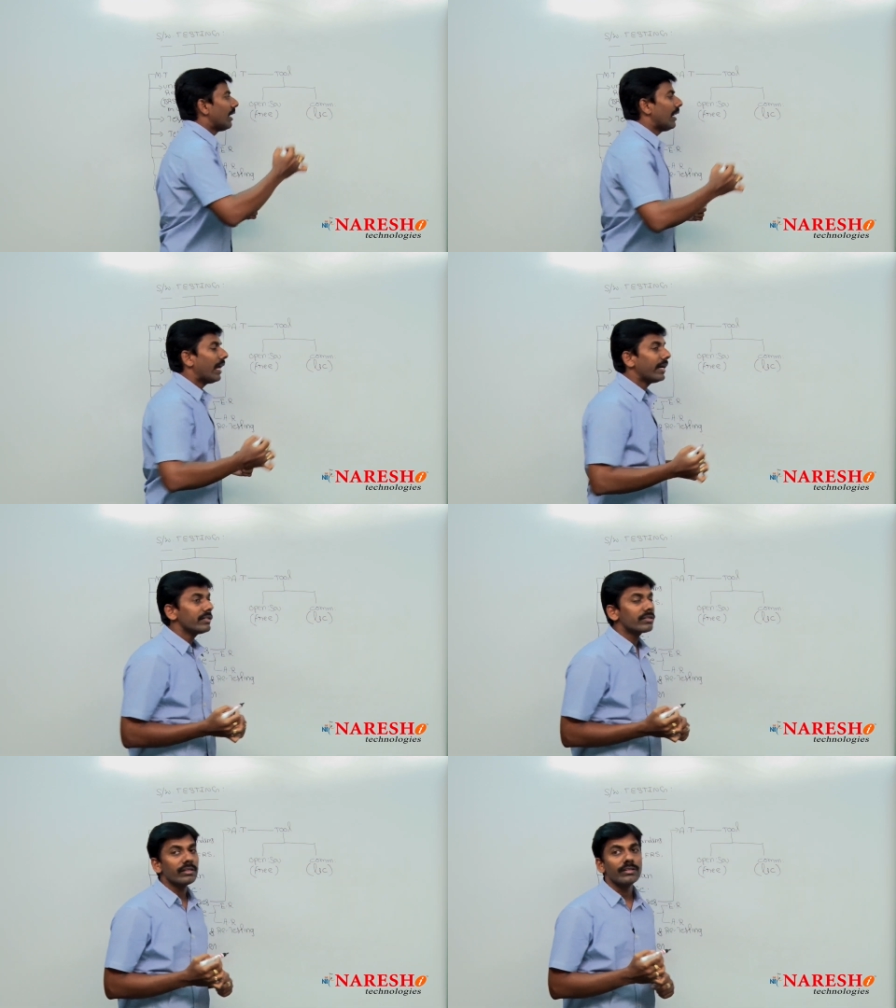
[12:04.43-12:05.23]

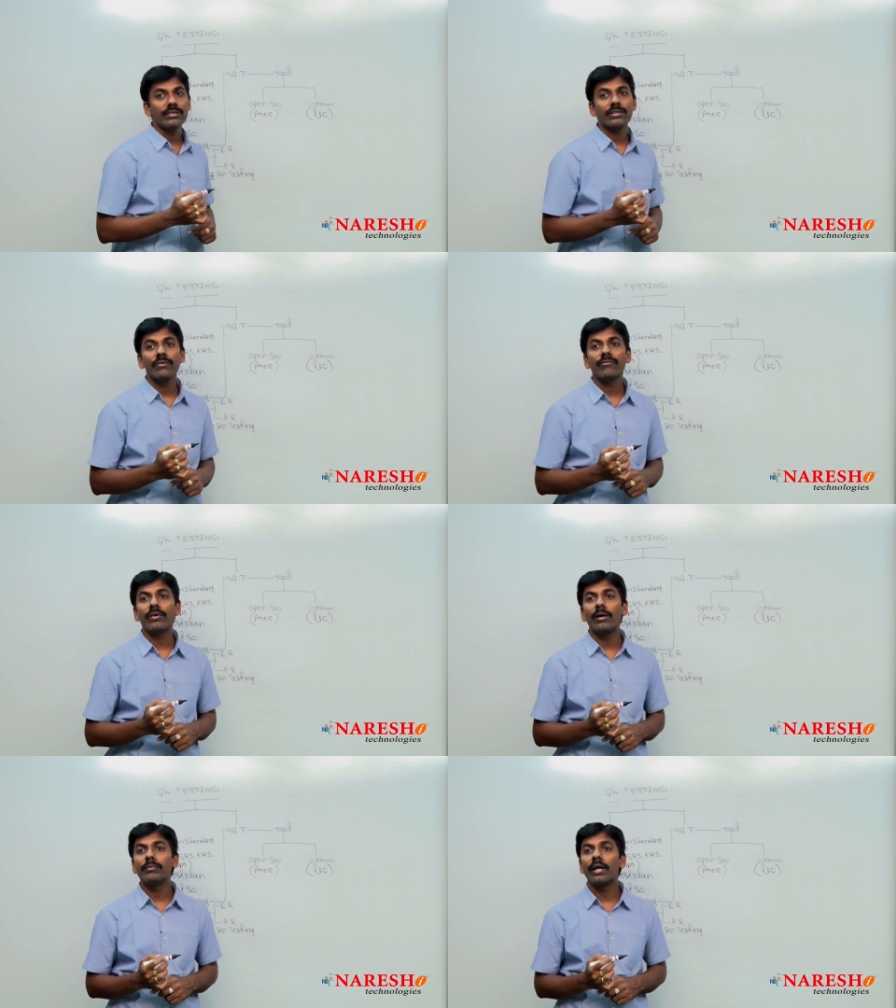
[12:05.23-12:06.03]
license
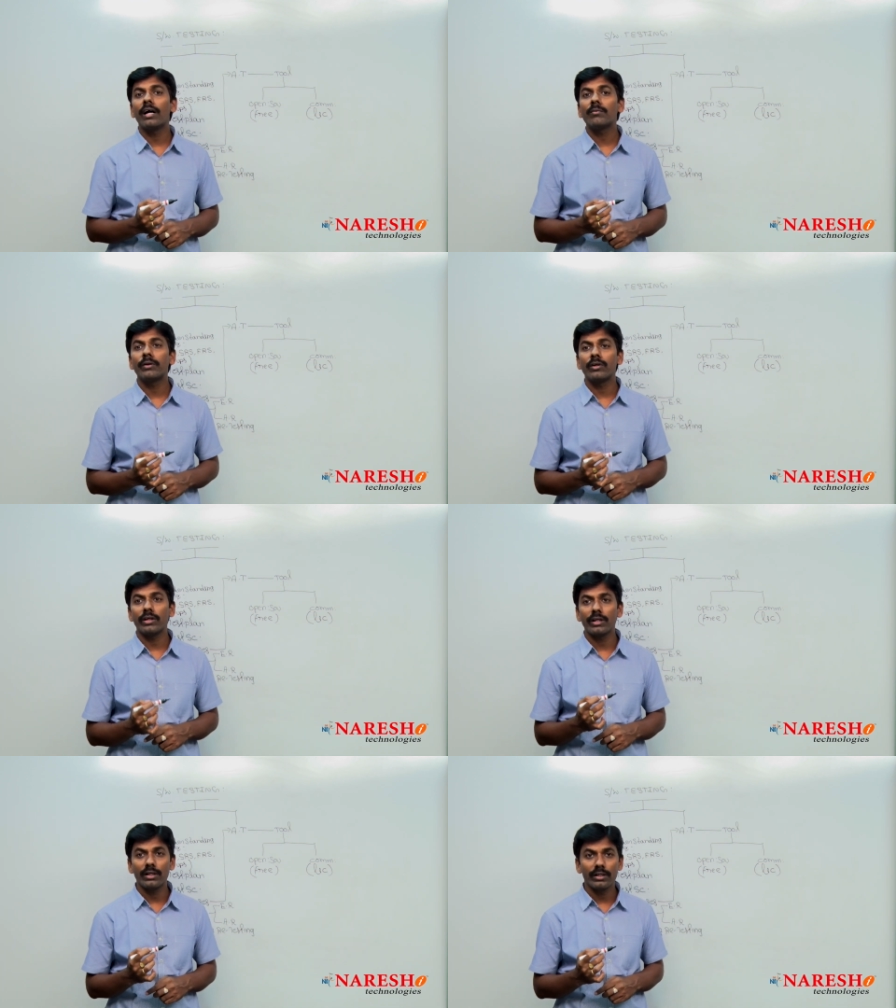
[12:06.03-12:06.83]
from that
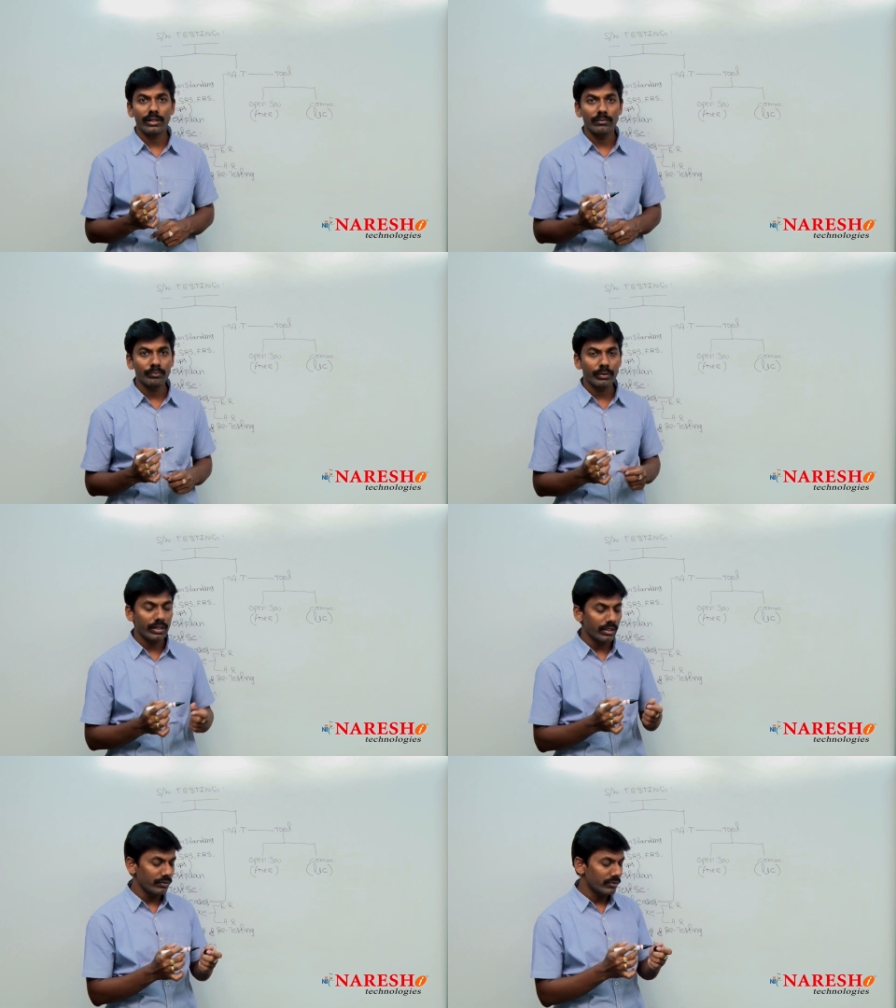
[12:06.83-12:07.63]
particular
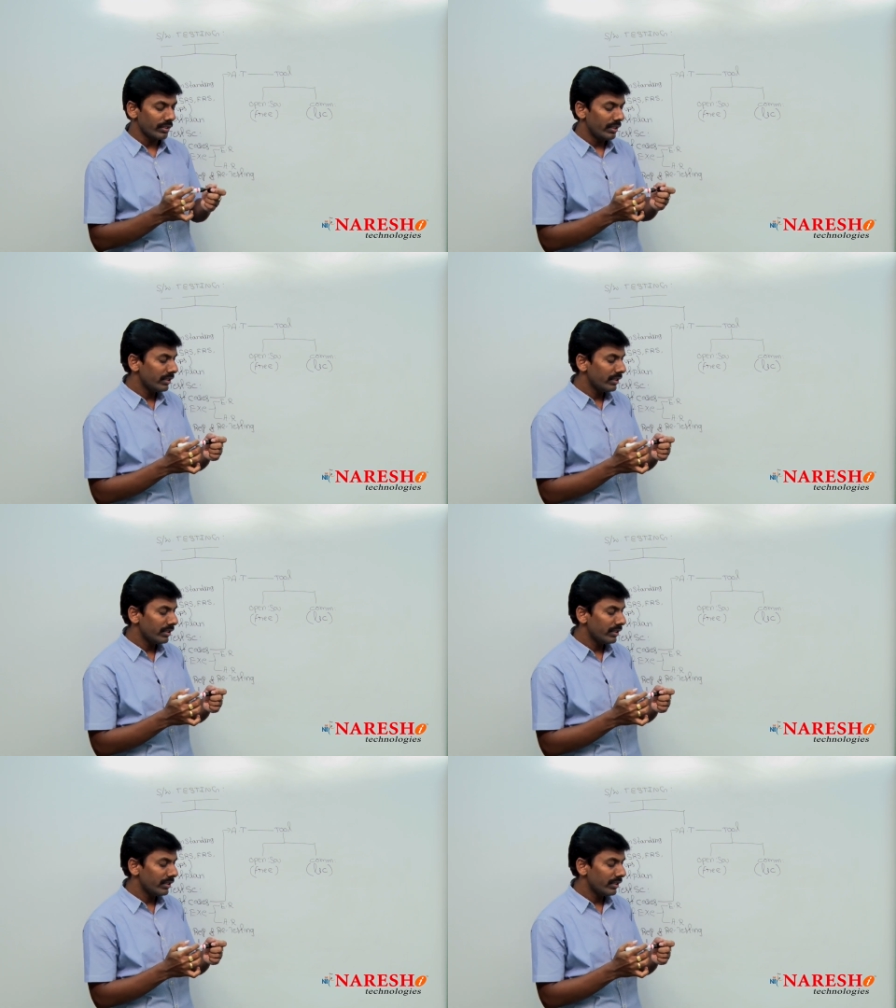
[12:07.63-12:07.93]
companies.